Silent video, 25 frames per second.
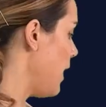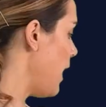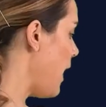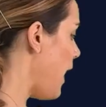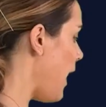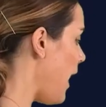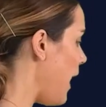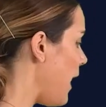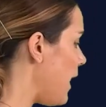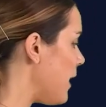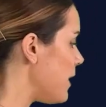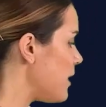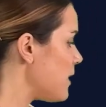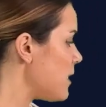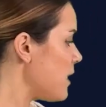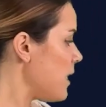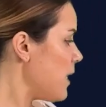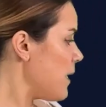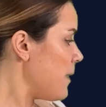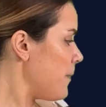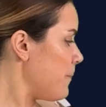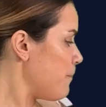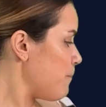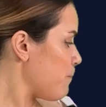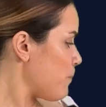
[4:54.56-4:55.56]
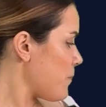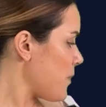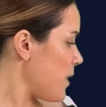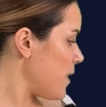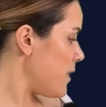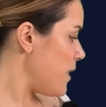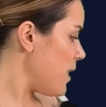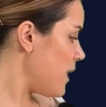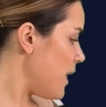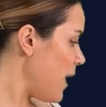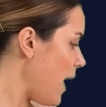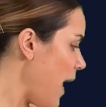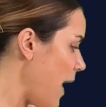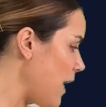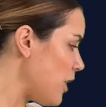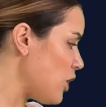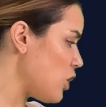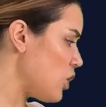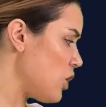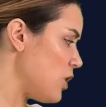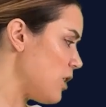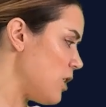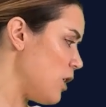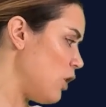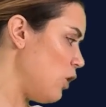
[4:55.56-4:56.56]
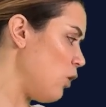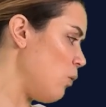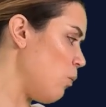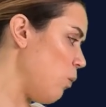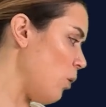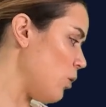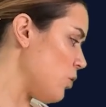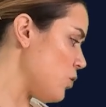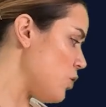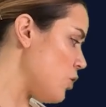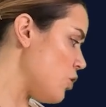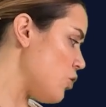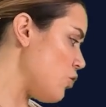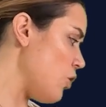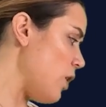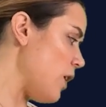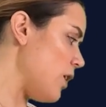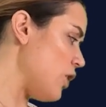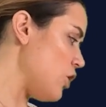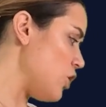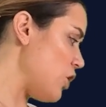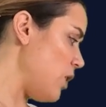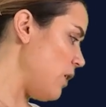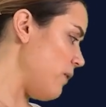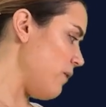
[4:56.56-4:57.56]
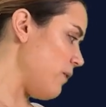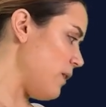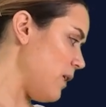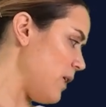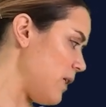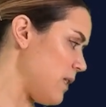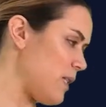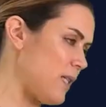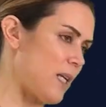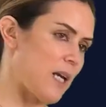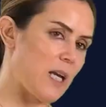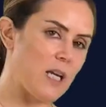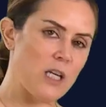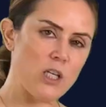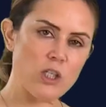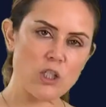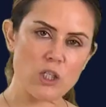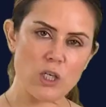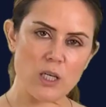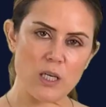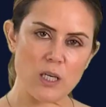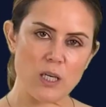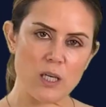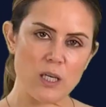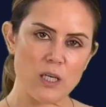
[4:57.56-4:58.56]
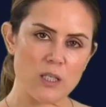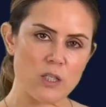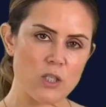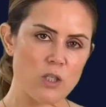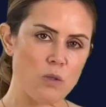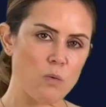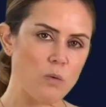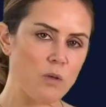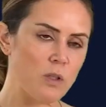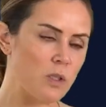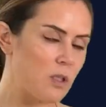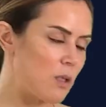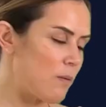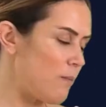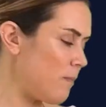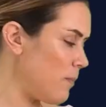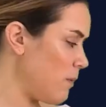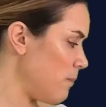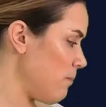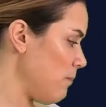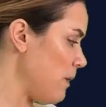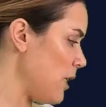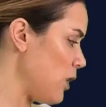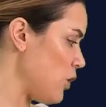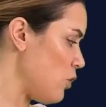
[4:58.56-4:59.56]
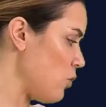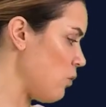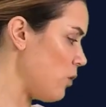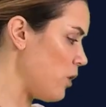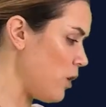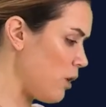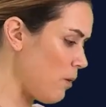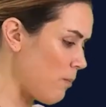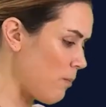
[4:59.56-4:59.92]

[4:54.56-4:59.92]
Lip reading: And The actions that you want to try and achieve in this stage is you want to make sure that you're